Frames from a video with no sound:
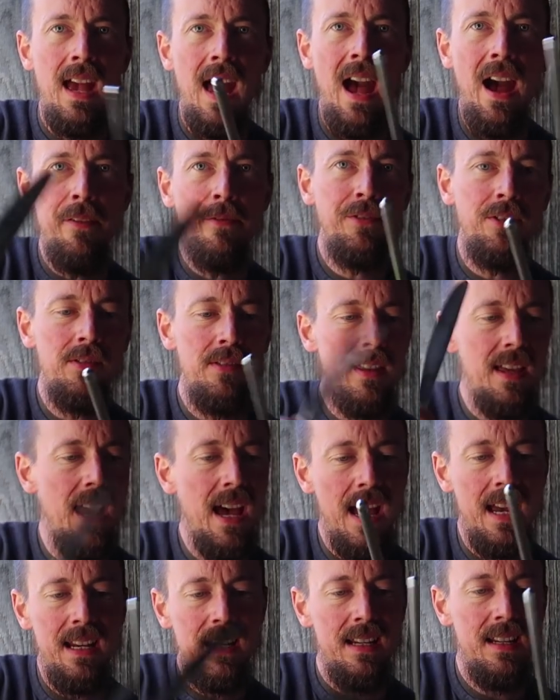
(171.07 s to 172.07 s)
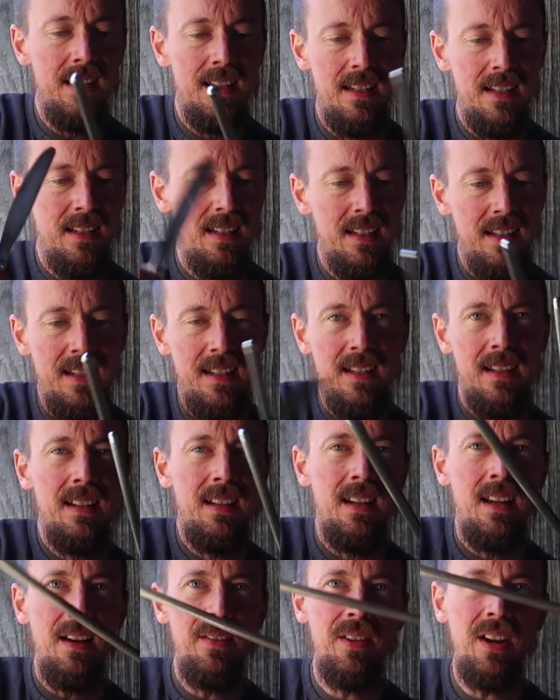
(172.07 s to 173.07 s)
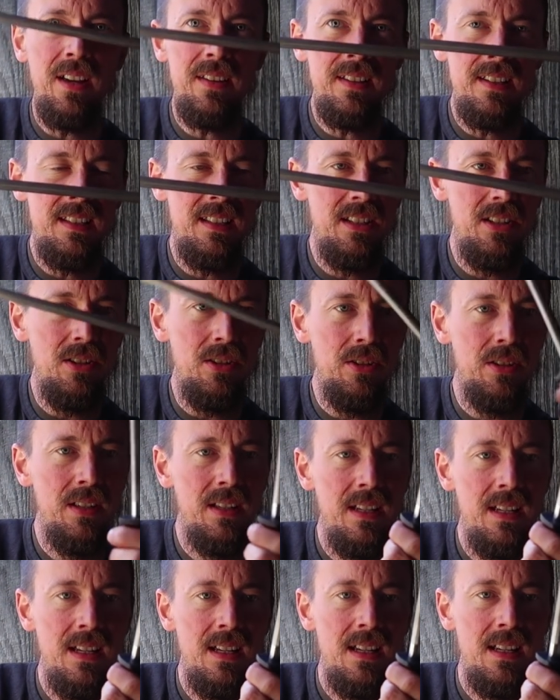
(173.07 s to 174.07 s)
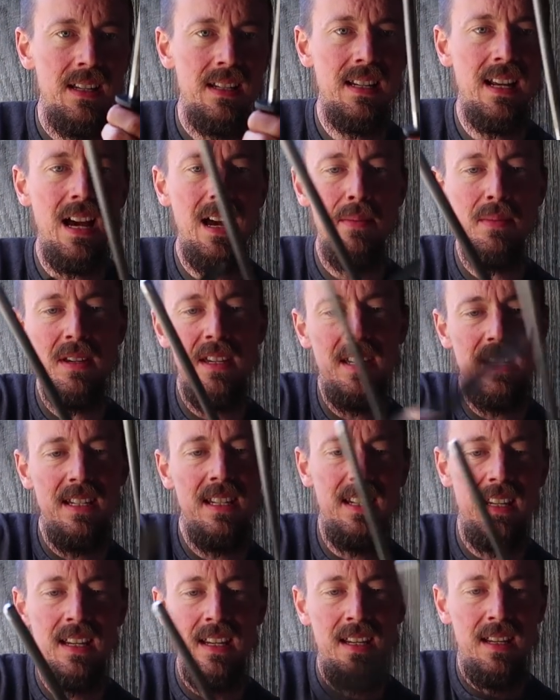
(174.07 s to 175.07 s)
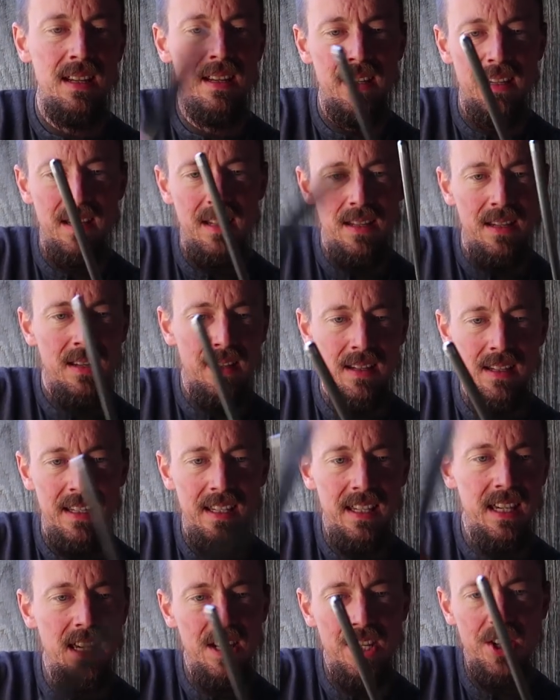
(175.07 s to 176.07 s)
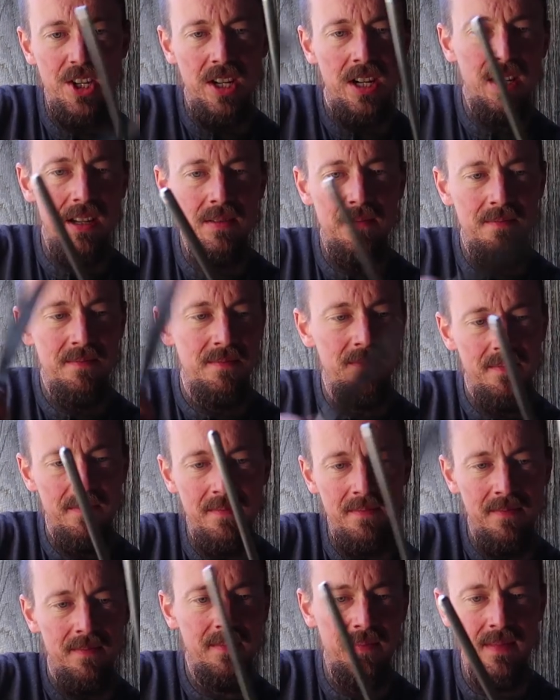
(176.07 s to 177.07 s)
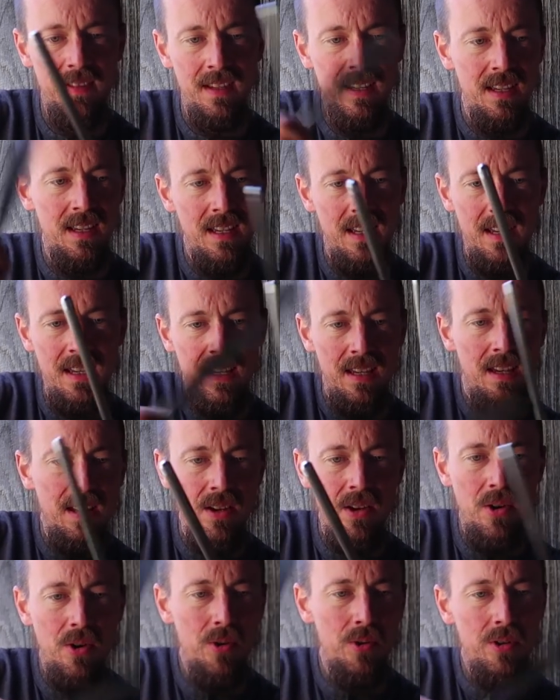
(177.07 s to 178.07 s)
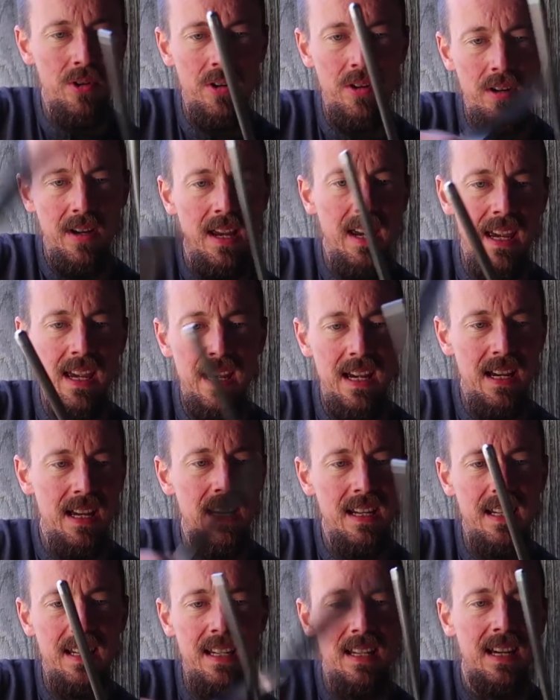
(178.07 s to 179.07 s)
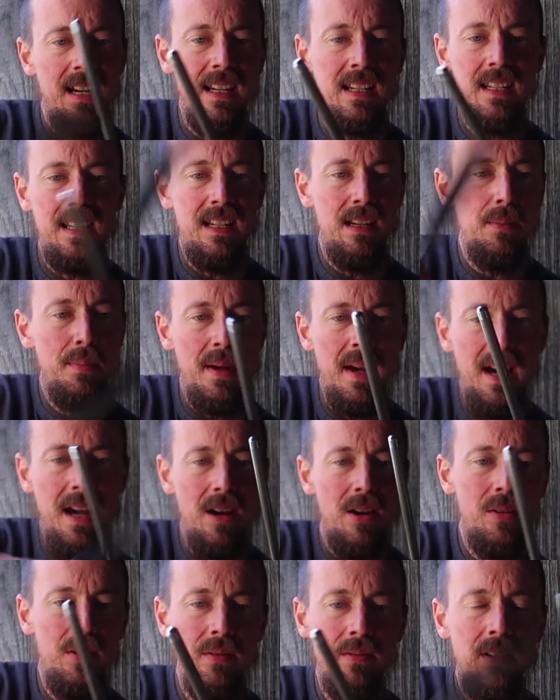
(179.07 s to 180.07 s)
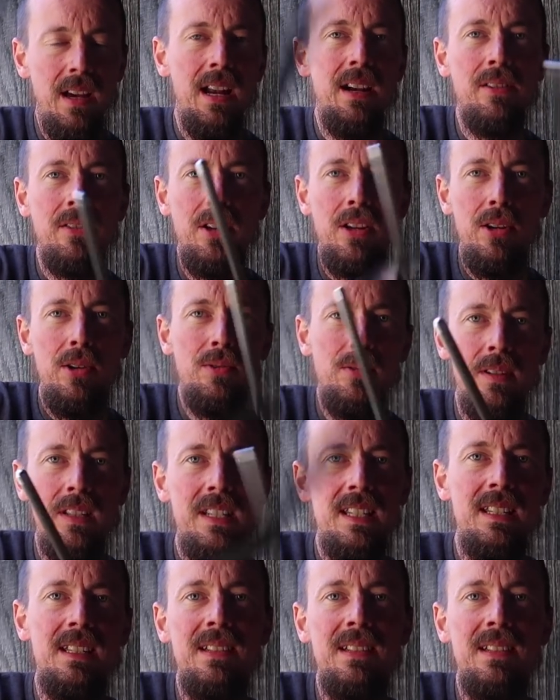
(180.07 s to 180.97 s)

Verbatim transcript: After that, I've got this little diamond kitchen honer, and I did about, I don't know,